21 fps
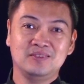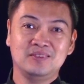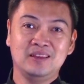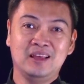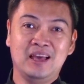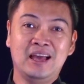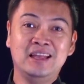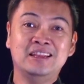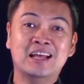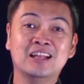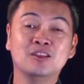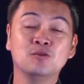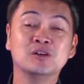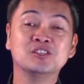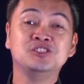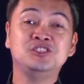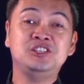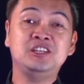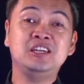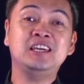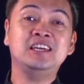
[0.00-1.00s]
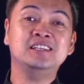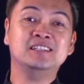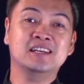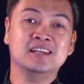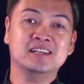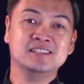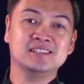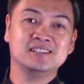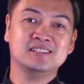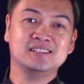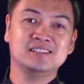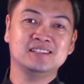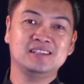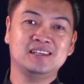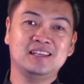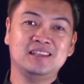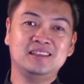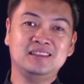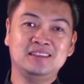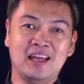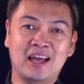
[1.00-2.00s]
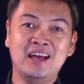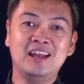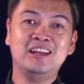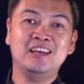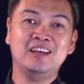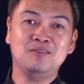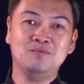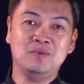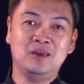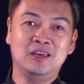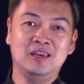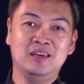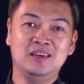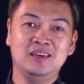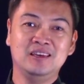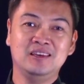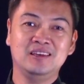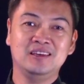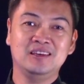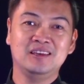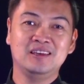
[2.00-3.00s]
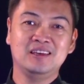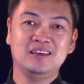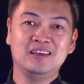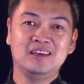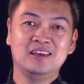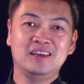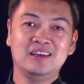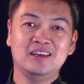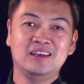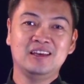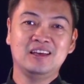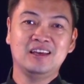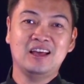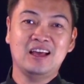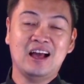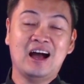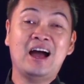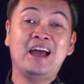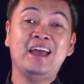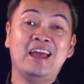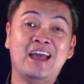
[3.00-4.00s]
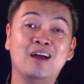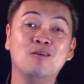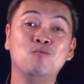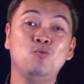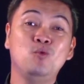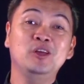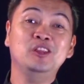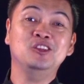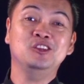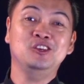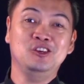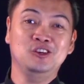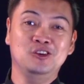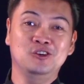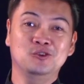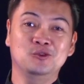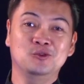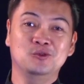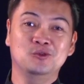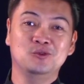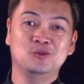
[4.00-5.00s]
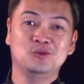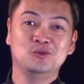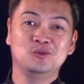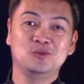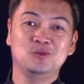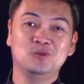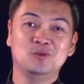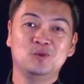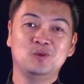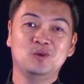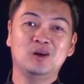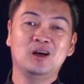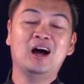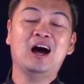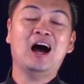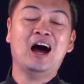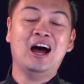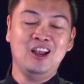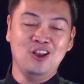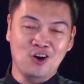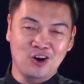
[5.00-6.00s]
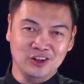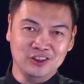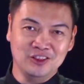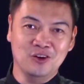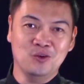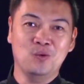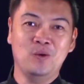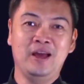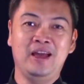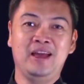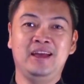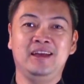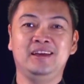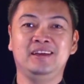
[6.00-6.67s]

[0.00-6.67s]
And that was Jesus telling me, I am with you along the way.